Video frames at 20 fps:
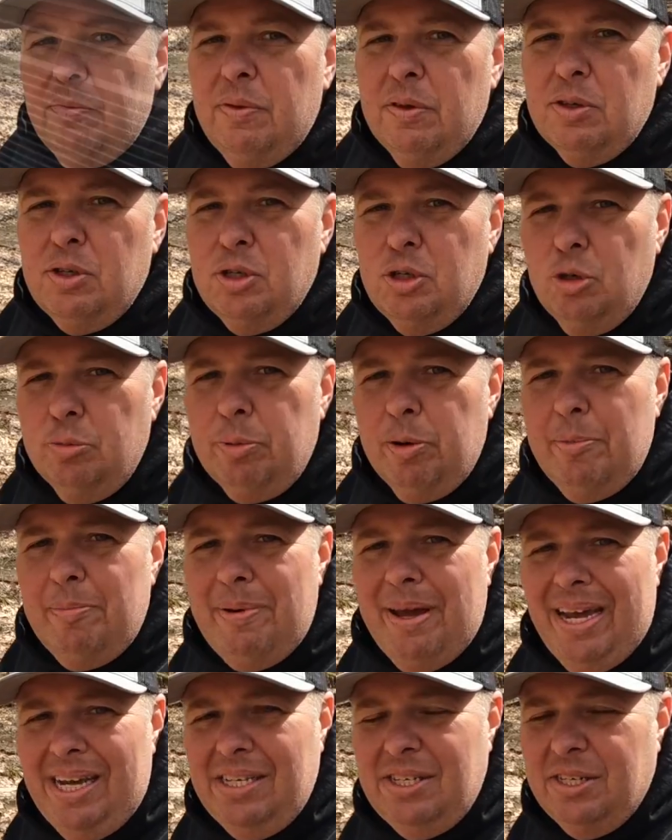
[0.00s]
The
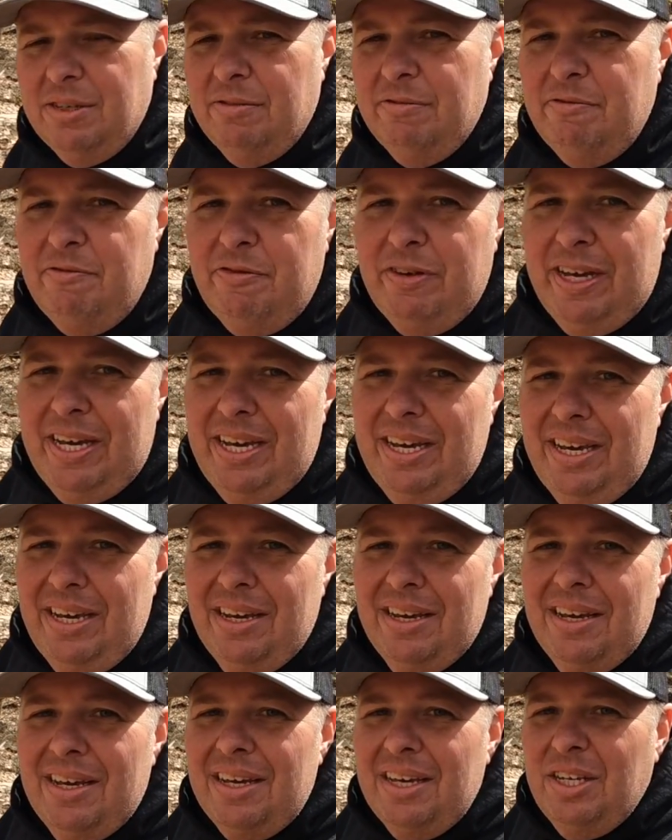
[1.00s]
SuperBase
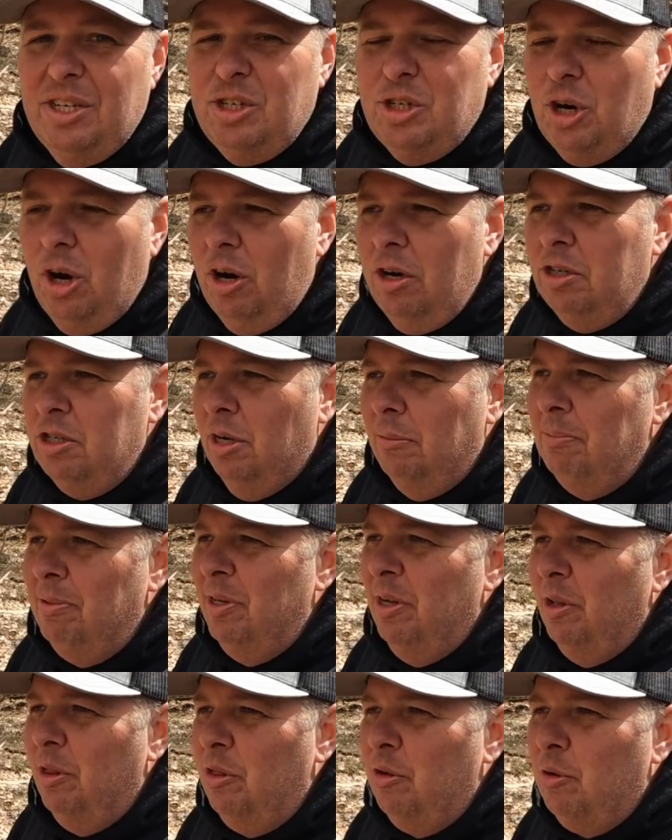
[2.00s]
V can charge up
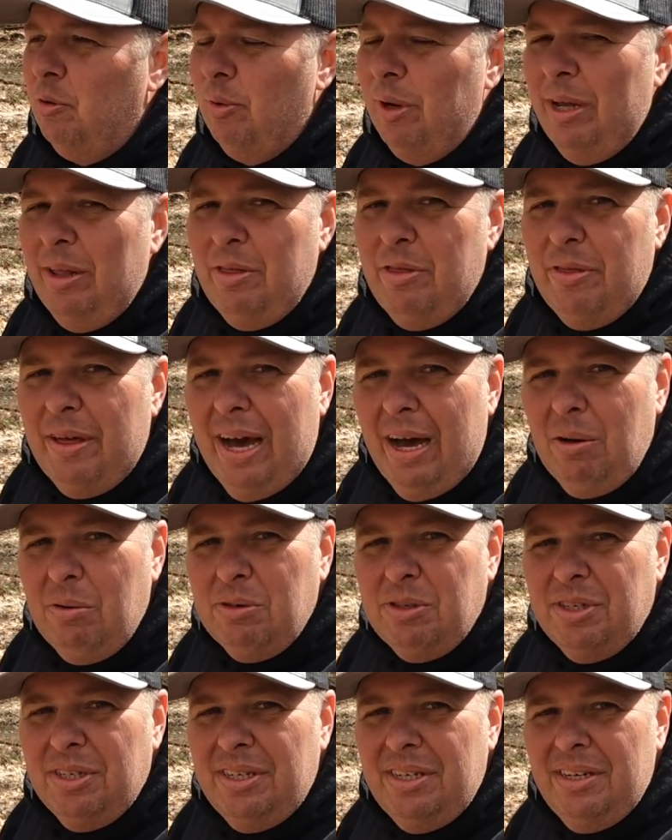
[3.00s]
to
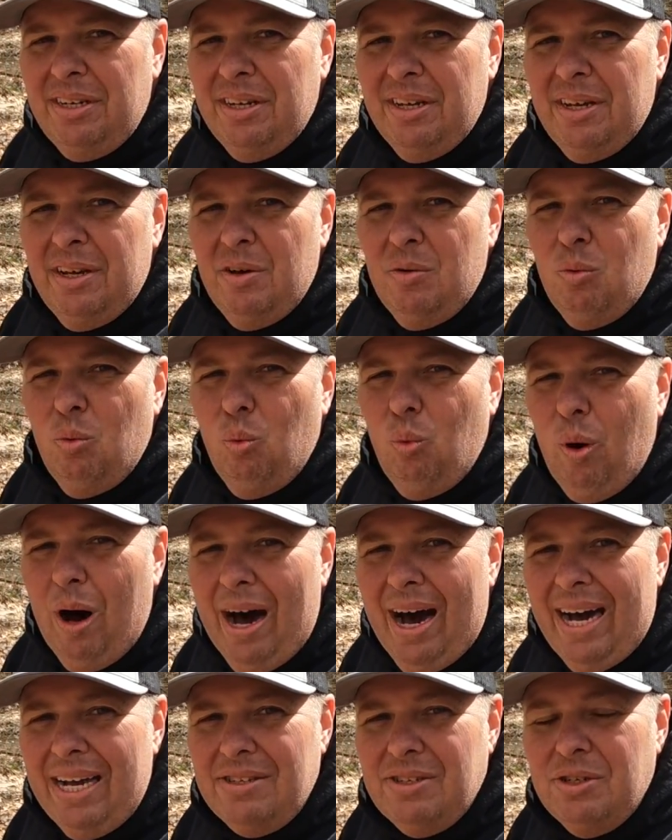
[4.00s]
3,000
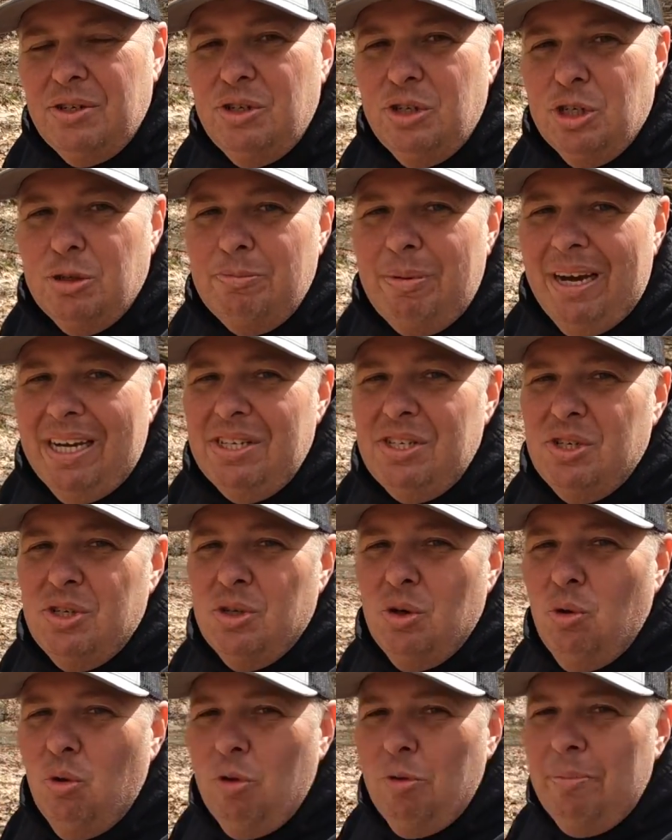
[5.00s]
watts just by
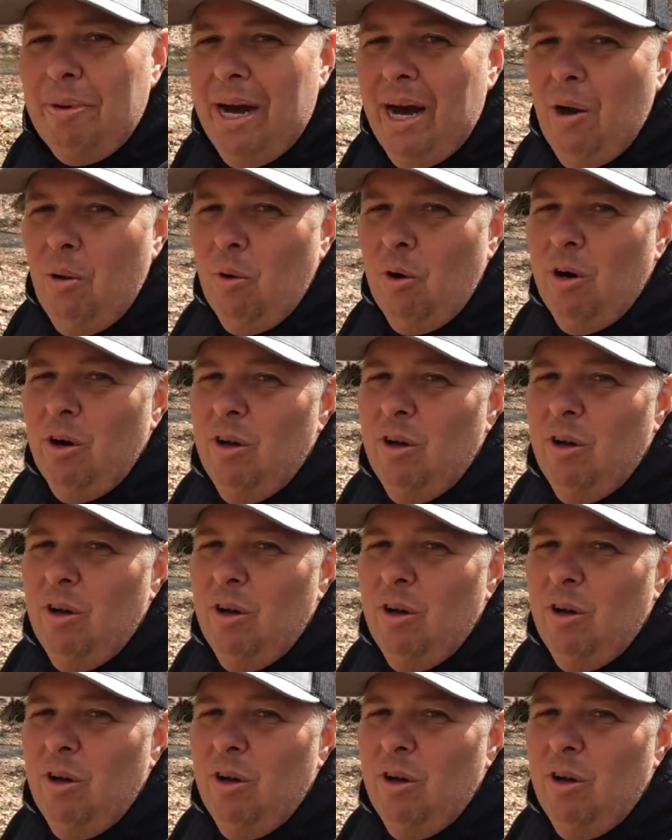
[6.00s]
solar power